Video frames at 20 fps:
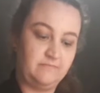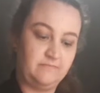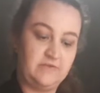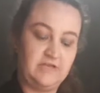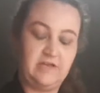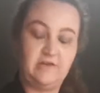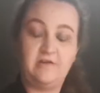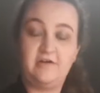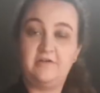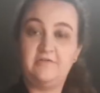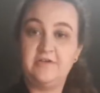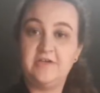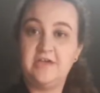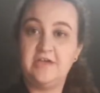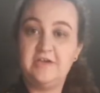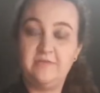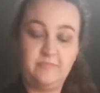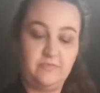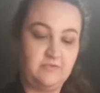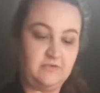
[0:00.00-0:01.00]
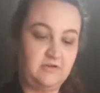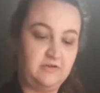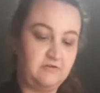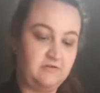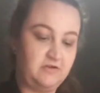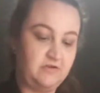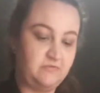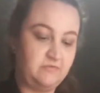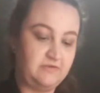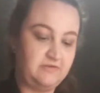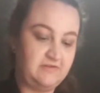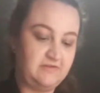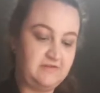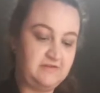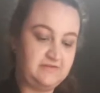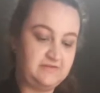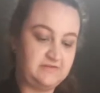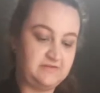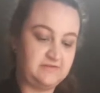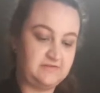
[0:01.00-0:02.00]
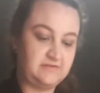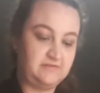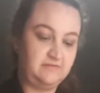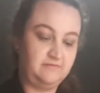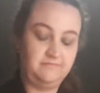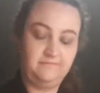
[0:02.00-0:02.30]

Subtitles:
And I'll keep going with this.